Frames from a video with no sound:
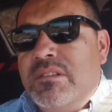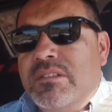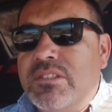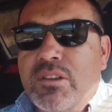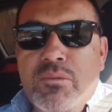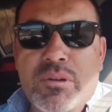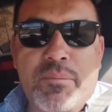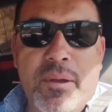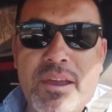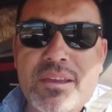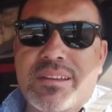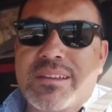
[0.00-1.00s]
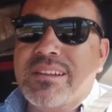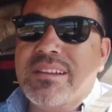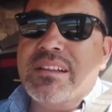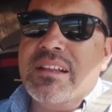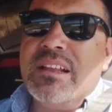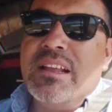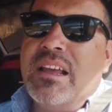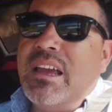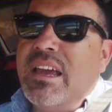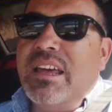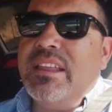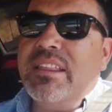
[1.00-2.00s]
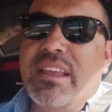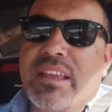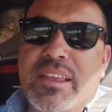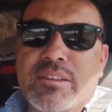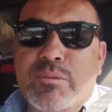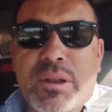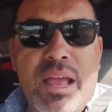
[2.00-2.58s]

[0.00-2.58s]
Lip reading: They just don't want to pay, and that's